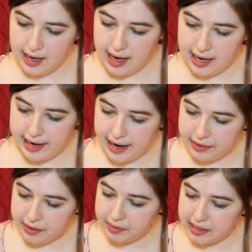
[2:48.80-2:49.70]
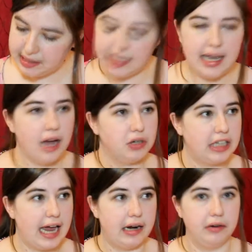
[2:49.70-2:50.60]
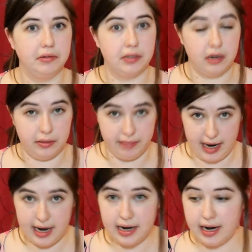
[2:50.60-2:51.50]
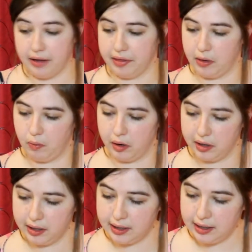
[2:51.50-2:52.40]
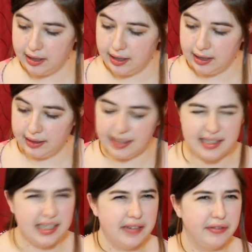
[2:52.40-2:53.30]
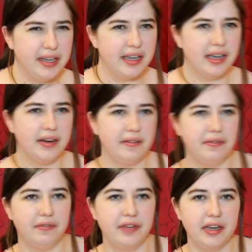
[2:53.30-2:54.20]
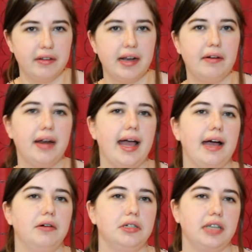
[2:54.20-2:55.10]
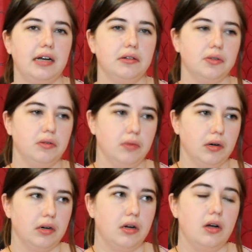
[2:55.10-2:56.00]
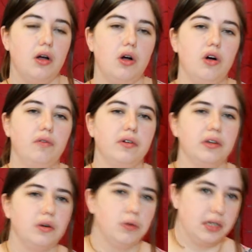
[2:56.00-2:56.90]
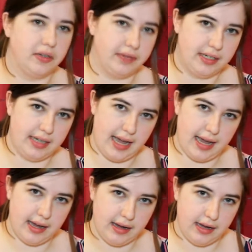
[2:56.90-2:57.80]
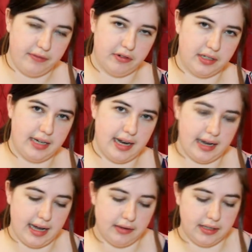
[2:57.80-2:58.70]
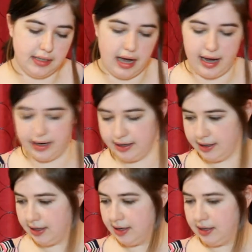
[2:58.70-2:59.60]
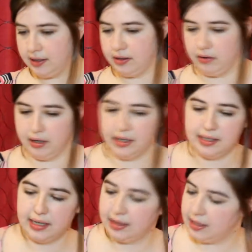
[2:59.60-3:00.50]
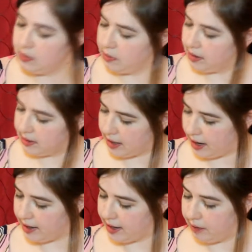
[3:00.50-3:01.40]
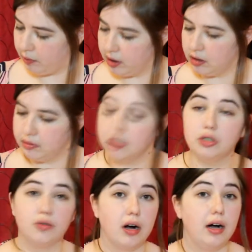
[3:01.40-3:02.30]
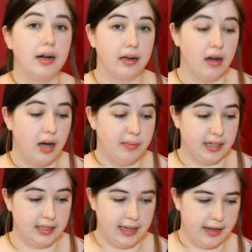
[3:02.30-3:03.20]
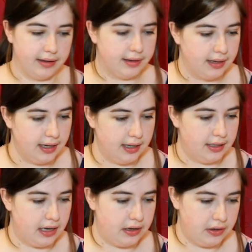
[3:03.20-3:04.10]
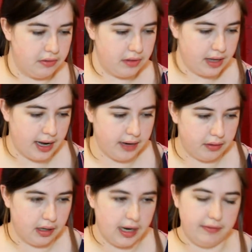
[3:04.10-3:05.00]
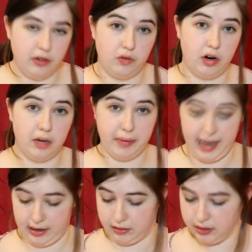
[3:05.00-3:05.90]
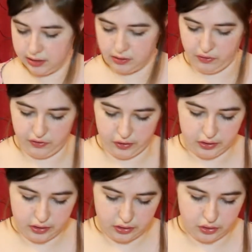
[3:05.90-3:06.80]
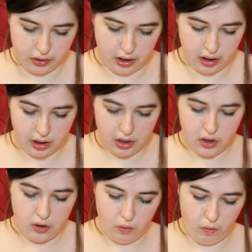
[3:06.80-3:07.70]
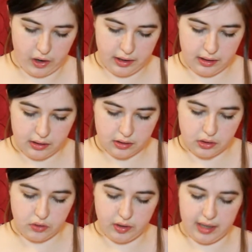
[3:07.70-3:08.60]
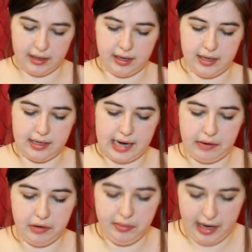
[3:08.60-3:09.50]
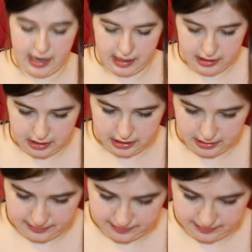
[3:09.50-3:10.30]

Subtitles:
Now that we see how shadows are made and how they work, let's see if we can figure out how shadows will work over the course of a day if we're standing outside. So I'm going to set this one aside and going to draw a comic together. To do that, we're going to have to draw our panels. So first draw one straight line down your page.